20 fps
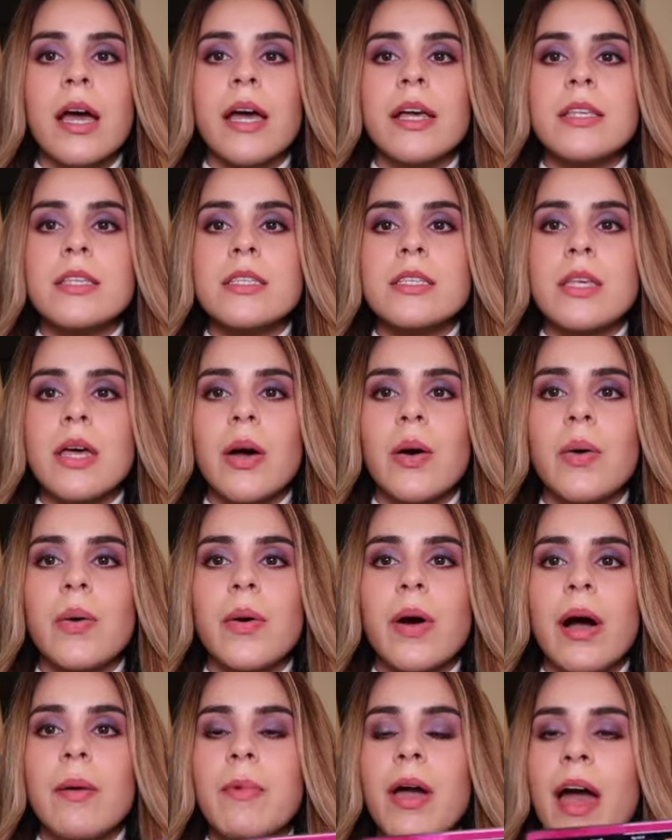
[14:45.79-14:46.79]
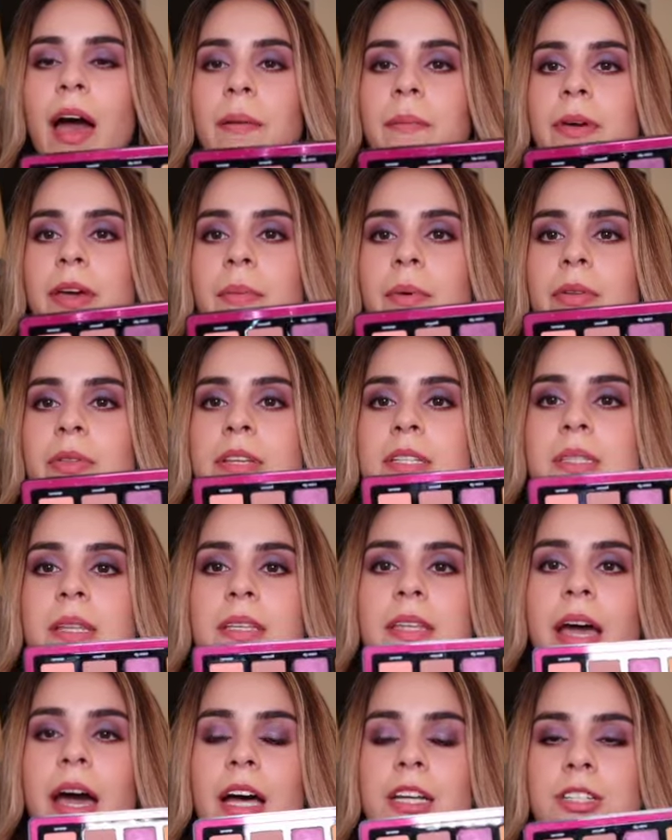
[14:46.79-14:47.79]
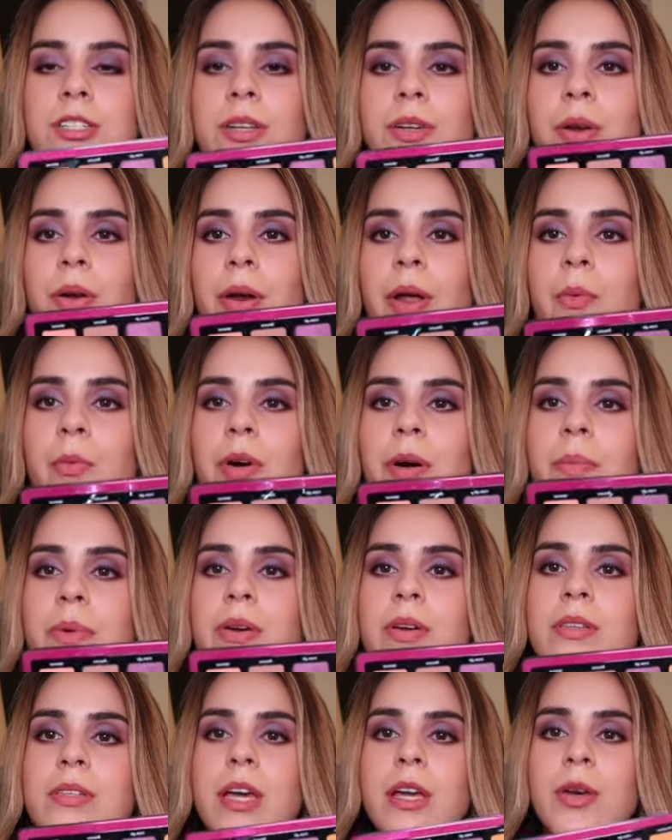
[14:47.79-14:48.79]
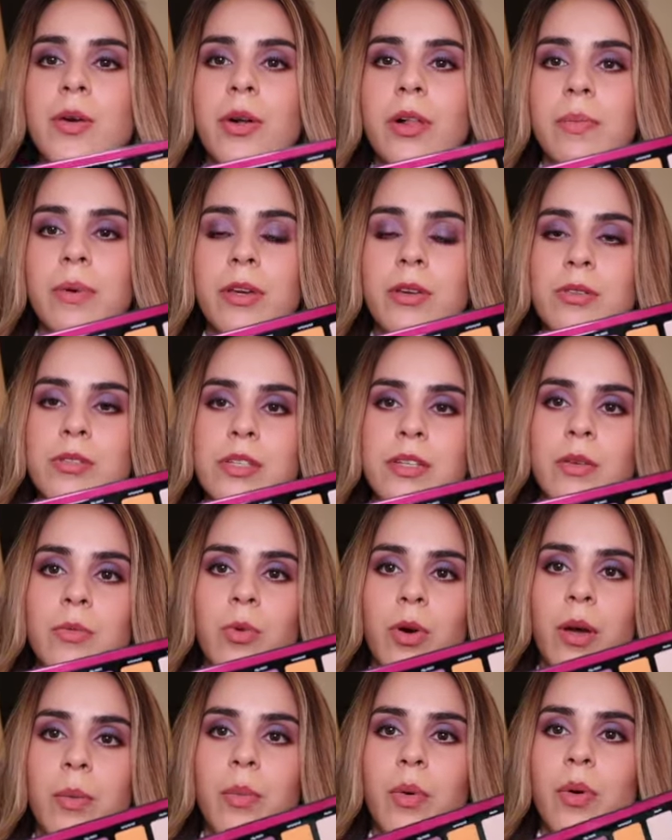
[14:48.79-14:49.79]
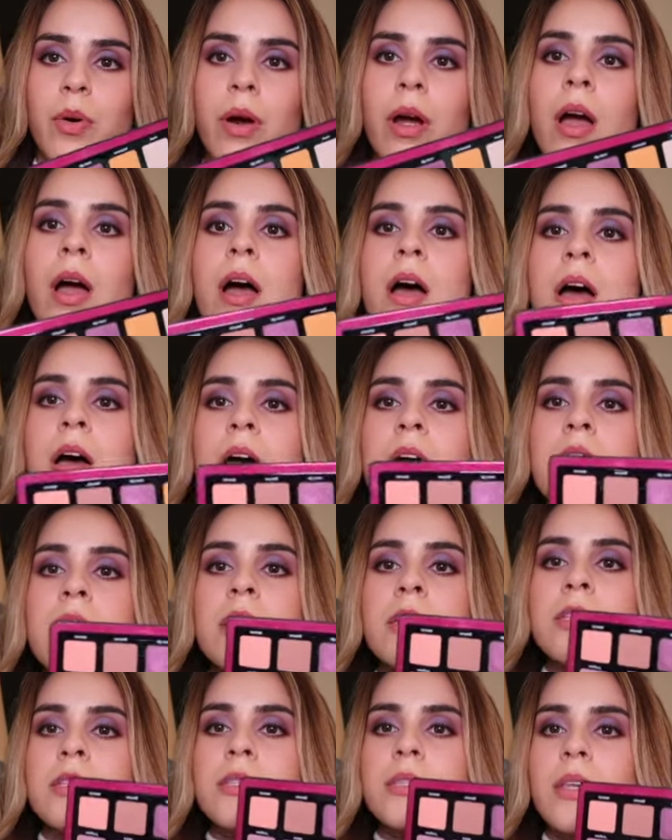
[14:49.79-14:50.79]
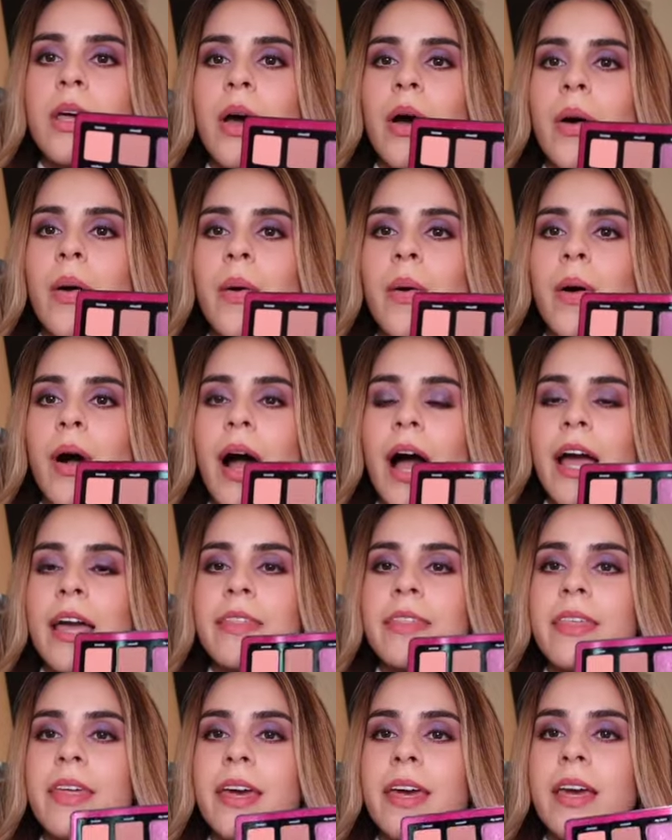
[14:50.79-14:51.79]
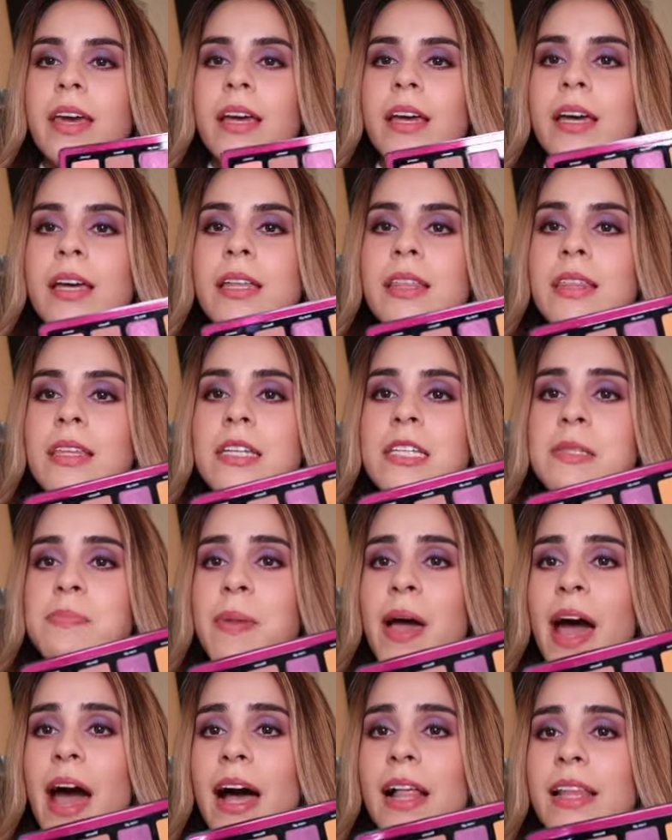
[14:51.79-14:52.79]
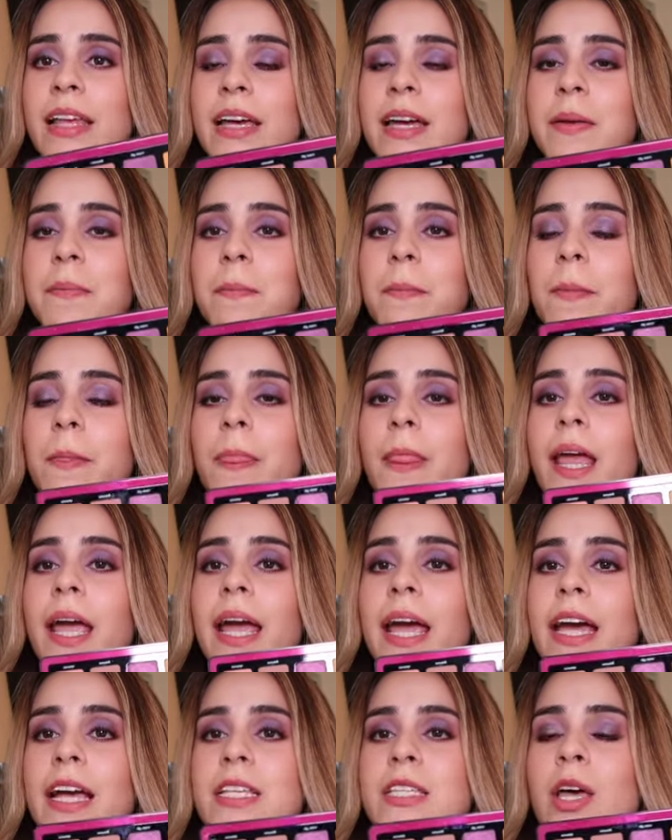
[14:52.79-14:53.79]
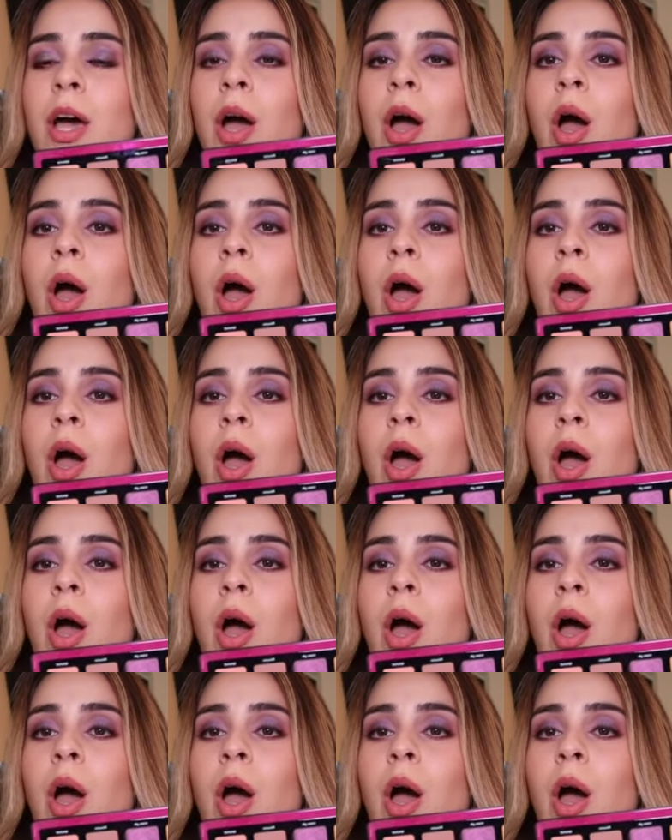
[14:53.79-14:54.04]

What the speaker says: So I'm happy about this Natasha Denona one because I know I'll be using it way more. So I think this palette is